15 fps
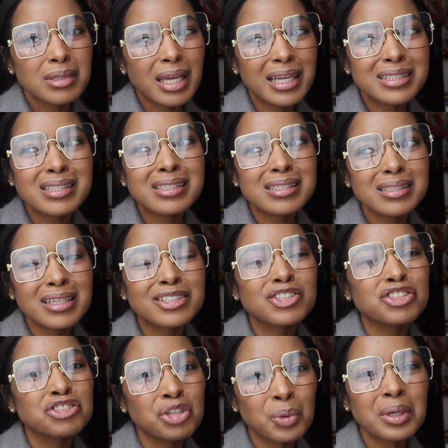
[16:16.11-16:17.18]

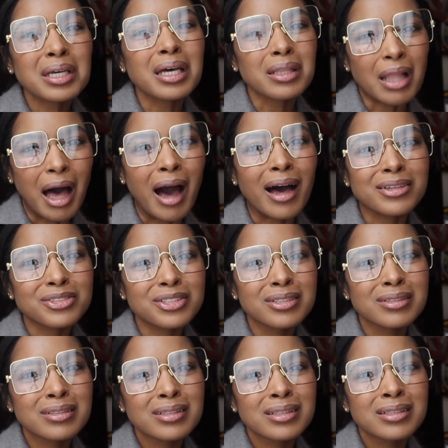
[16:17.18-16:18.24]
It's doing a lot.
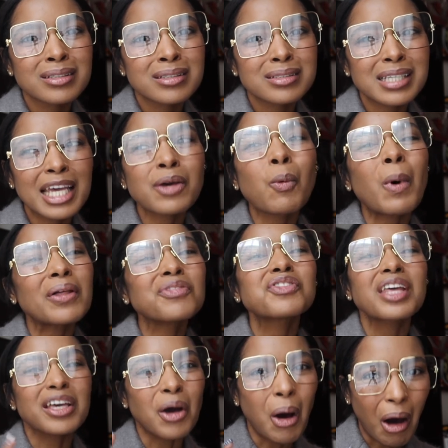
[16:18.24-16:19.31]
Take one
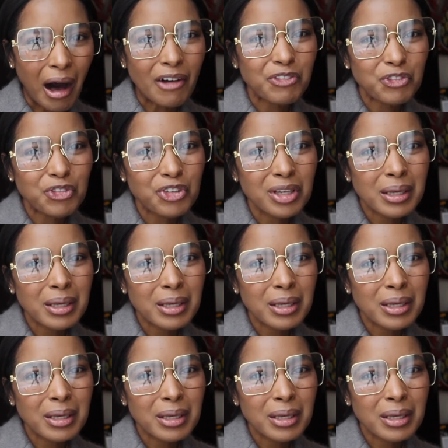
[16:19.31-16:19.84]
thing off.